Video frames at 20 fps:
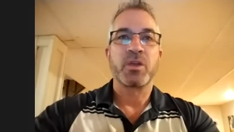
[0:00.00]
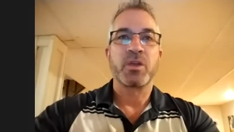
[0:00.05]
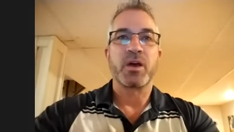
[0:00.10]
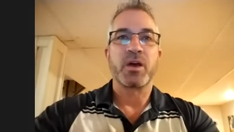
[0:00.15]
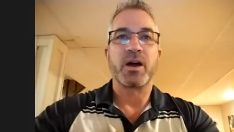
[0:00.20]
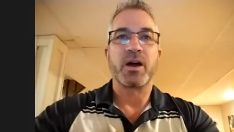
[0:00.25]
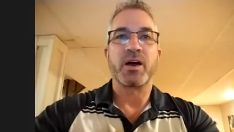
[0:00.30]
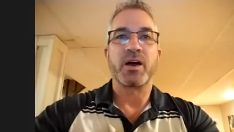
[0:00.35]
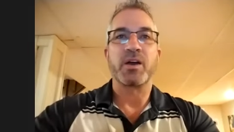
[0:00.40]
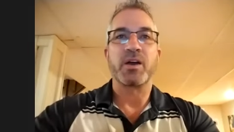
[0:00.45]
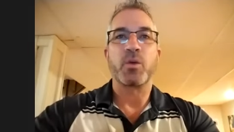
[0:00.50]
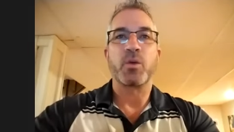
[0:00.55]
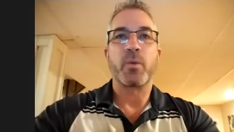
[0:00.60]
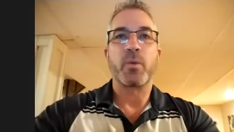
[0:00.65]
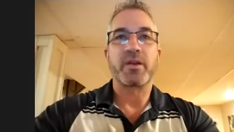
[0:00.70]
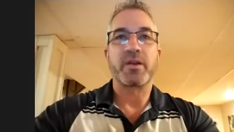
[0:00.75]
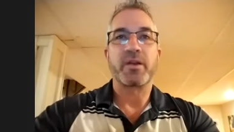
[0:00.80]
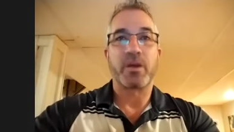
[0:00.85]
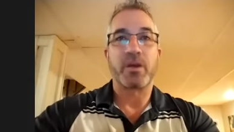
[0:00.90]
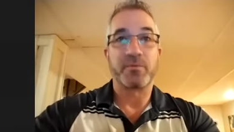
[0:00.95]
Uh,
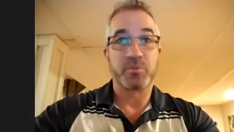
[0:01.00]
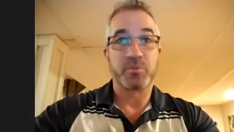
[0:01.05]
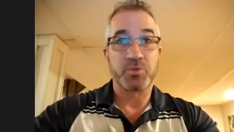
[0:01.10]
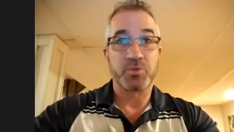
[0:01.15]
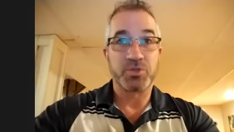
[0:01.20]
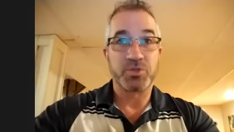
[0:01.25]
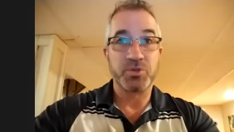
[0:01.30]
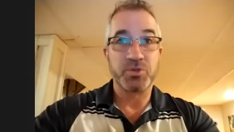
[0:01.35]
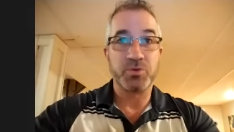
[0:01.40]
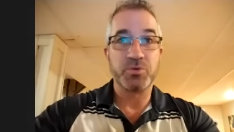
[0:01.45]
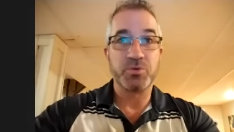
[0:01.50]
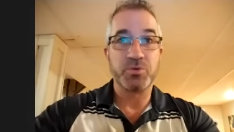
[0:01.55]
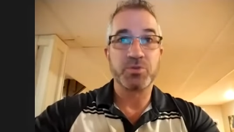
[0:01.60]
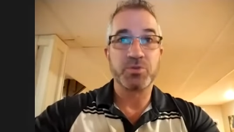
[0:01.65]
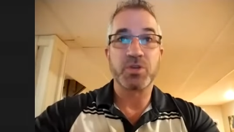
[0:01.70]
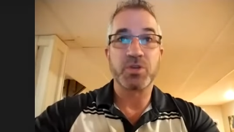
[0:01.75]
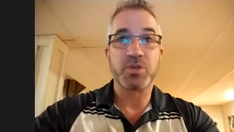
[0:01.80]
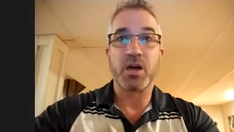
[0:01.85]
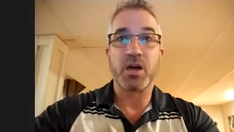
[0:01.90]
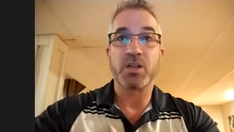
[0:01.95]
wear comfortable
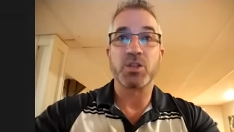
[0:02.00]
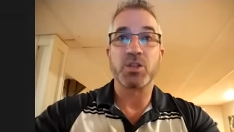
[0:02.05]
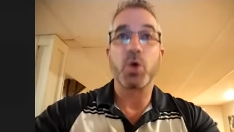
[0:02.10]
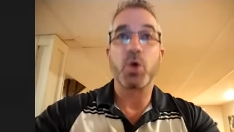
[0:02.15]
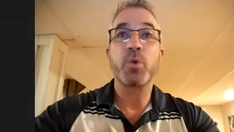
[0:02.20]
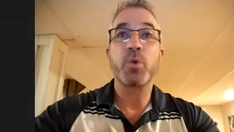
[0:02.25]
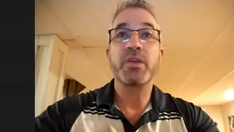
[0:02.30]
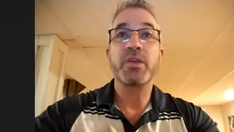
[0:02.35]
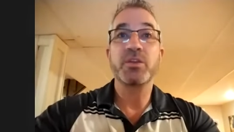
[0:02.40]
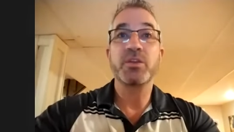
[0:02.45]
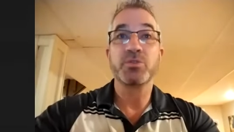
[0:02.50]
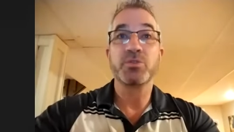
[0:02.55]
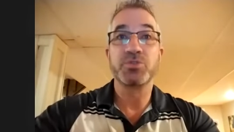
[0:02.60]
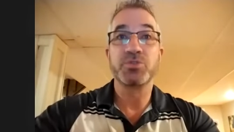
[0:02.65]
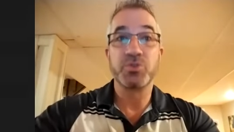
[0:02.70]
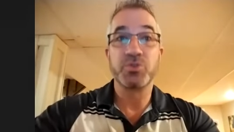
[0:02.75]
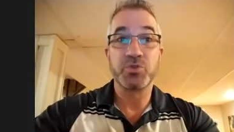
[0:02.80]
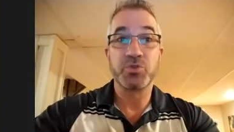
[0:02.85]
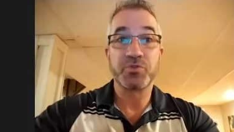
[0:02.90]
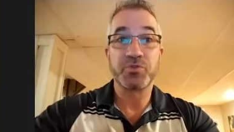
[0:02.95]
shoes, uh, low-heeled
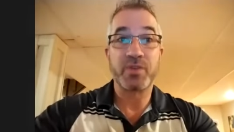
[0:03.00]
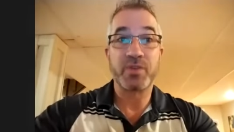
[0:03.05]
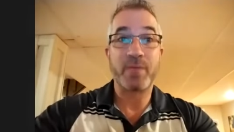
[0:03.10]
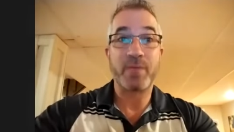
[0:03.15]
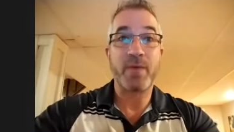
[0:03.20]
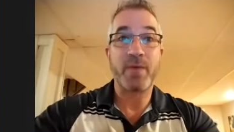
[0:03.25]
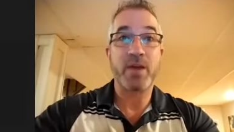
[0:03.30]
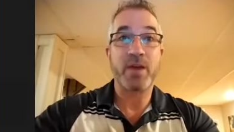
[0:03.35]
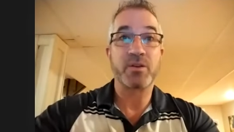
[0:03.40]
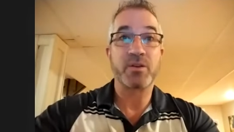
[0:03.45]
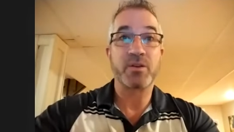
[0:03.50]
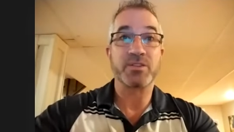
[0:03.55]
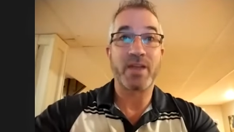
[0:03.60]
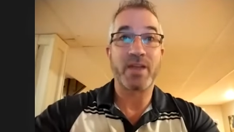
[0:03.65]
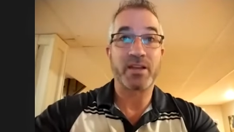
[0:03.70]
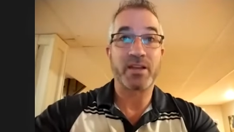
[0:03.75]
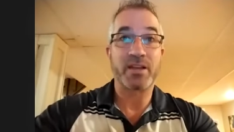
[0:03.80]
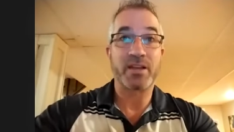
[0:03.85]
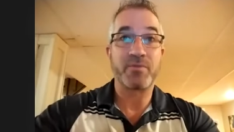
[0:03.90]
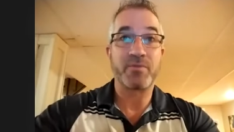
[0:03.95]
shoes for that matter, because
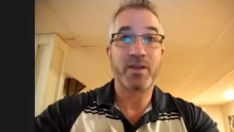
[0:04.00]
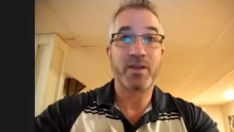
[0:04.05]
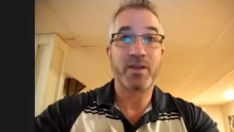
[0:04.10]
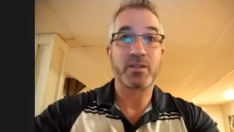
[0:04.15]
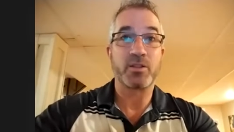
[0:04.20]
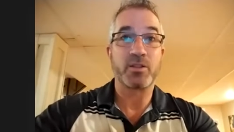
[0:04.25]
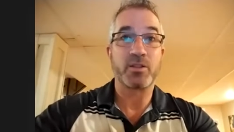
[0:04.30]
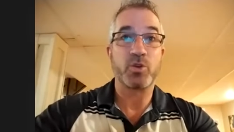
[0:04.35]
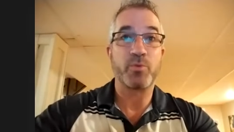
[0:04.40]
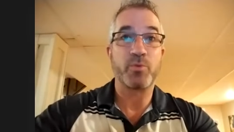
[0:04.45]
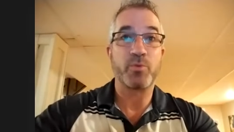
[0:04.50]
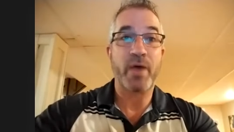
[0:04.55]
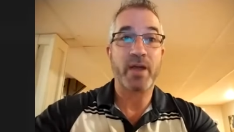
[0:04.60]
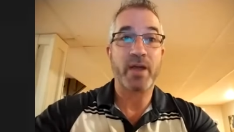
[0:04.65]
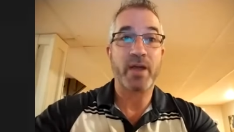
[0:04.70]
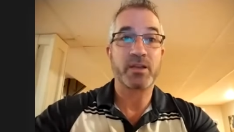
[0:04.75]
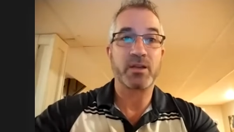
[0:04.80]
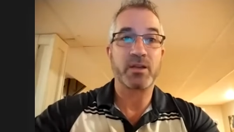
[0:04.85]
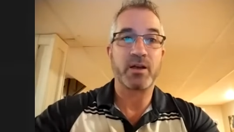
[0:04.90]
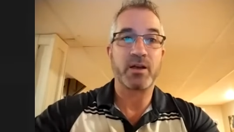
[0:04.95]
that can affect the low back.
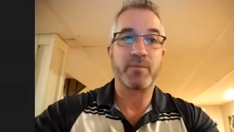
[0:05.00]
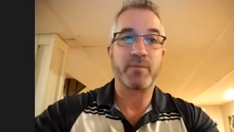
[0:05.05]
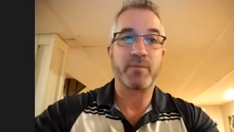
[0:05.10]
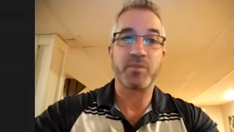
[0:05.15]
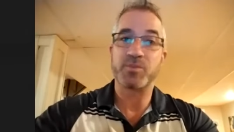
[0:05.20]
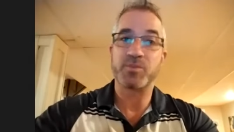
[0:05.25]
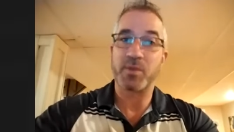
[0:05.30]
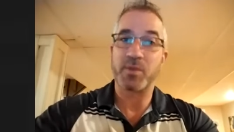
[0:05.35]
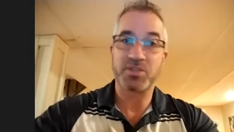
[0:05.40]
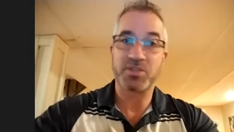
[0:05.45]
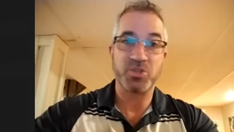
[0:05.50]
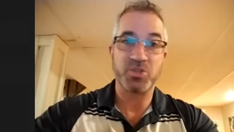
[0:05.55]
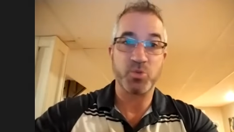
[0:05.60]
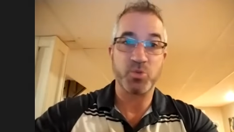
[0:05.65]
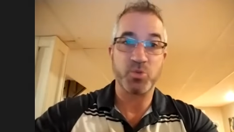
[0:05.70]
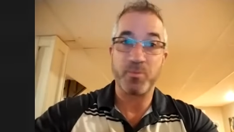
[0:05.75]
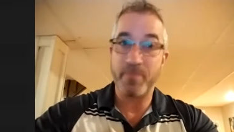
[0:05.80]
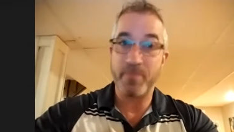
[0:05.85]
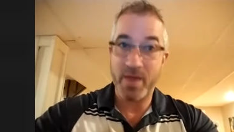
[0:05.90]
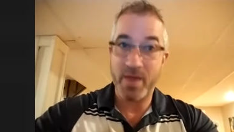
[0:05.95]
Um, especially you
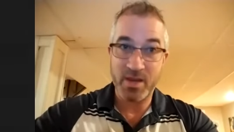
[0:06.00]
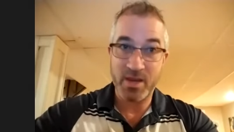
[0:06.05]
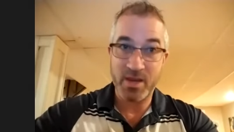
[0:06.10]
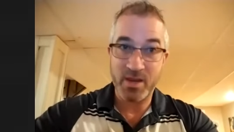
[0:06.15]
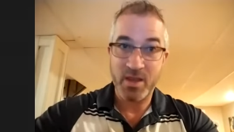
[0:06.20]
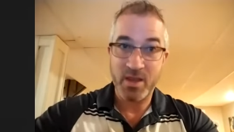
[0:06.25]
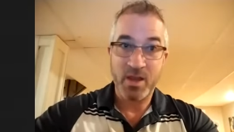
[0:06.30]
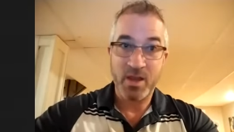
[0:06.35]
men,